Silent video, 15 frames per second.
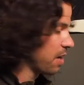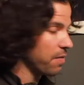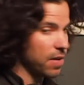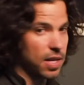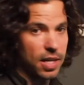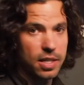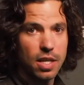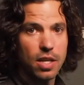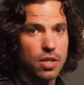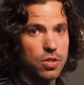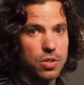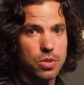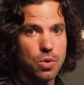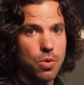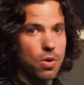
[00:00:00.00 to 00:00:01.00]
have nicked in the
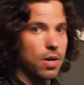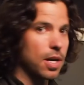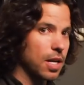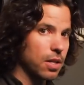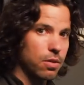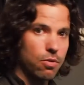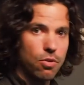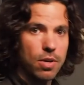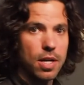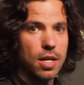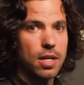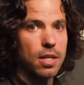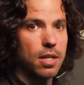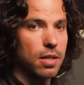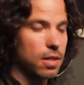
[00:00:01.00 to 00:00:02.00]
store and they threw it
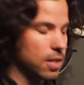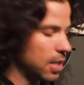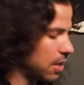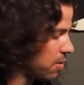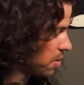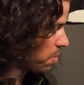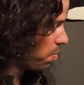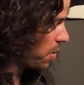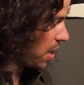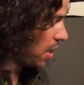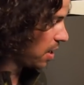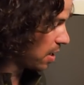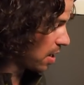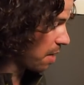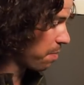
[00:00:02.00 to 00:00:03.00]
into the clearance
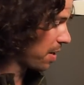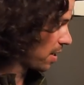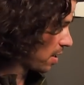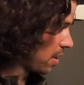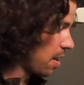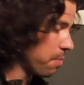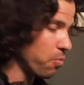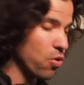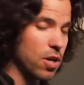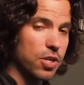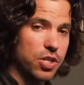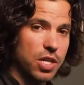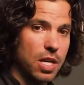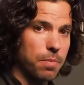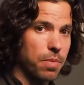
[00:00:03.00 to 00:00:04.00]
bin and I picked it up real
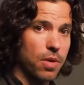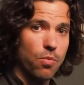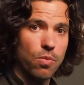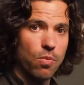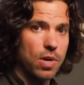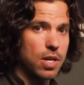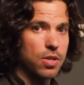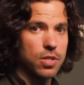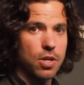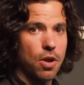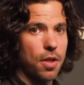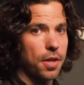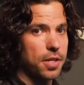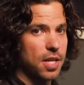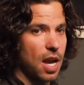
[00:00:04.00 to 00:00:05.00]
cheap and we use it
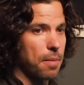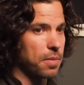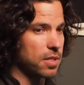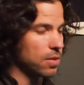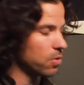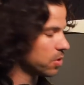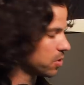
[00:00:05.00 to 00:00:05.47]
all the time as a